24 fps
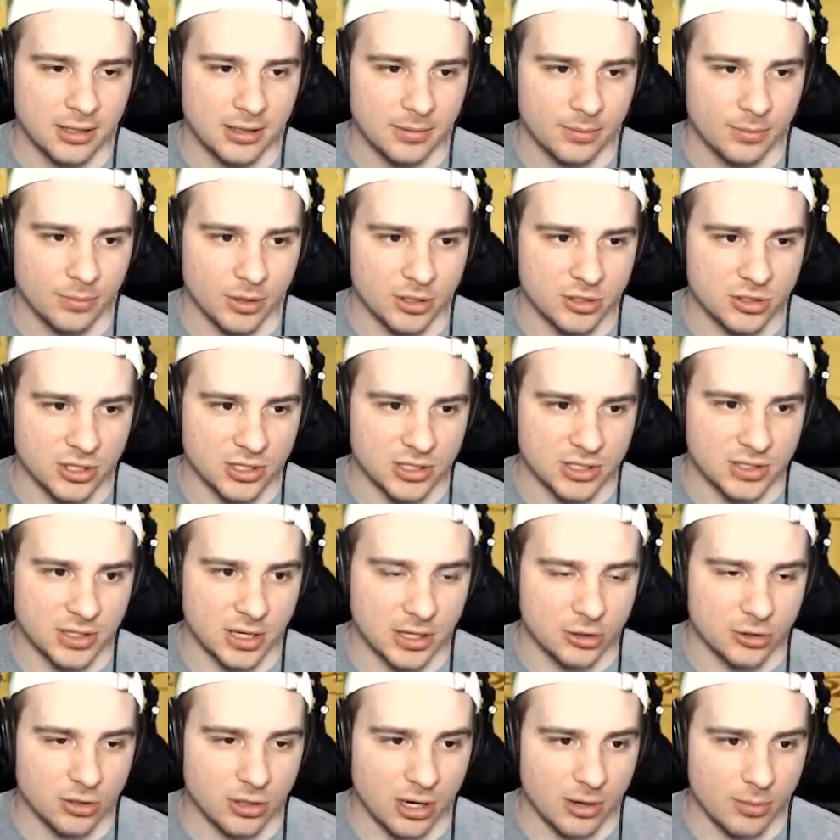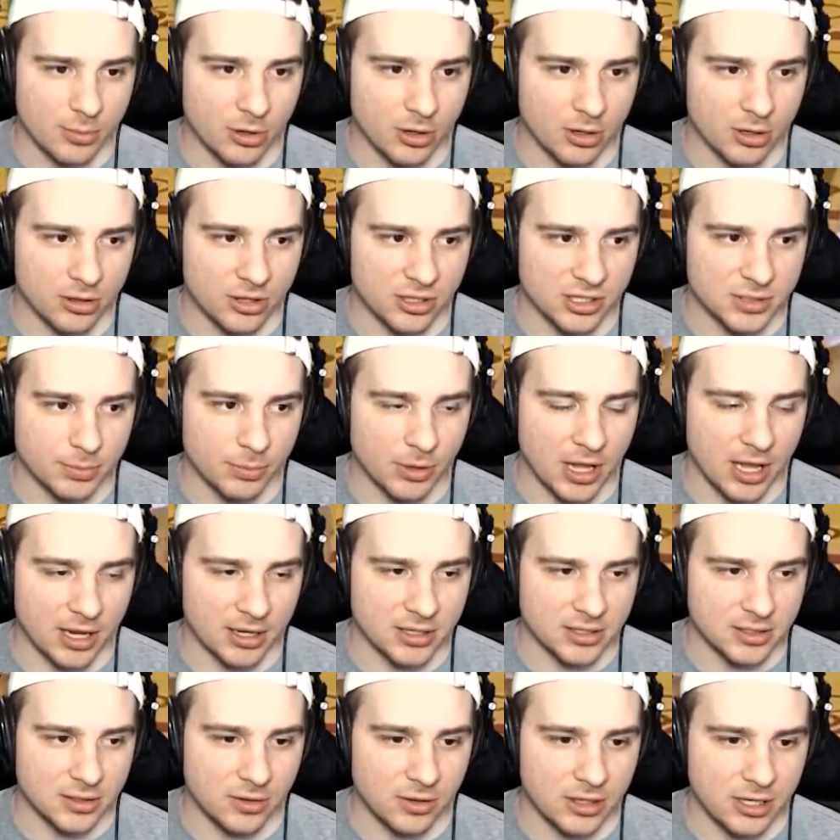but just like Trey Burke, this block
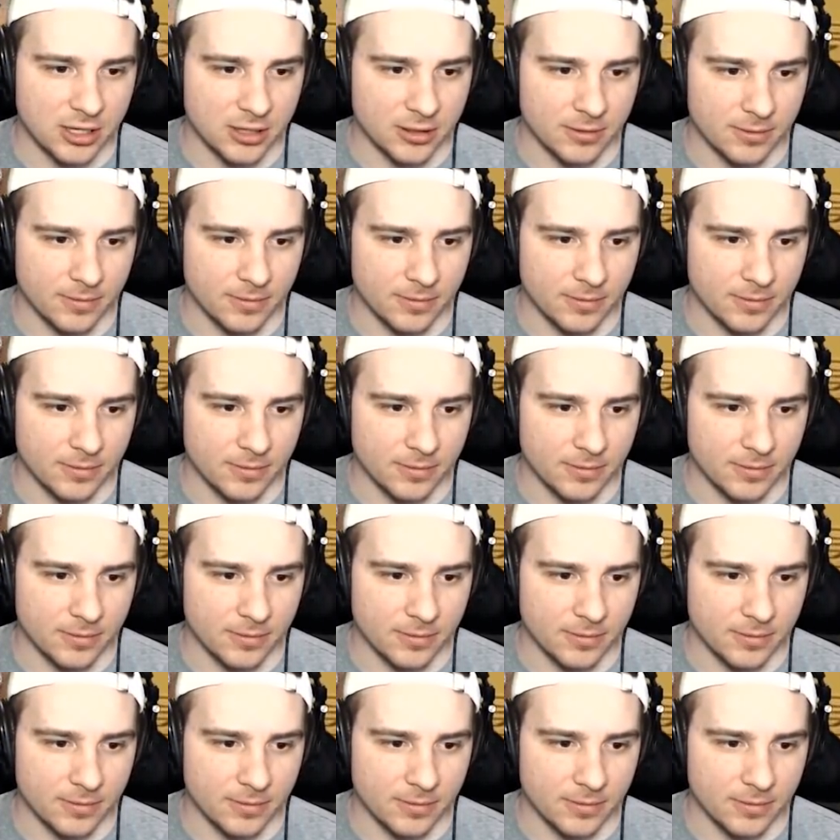is clean.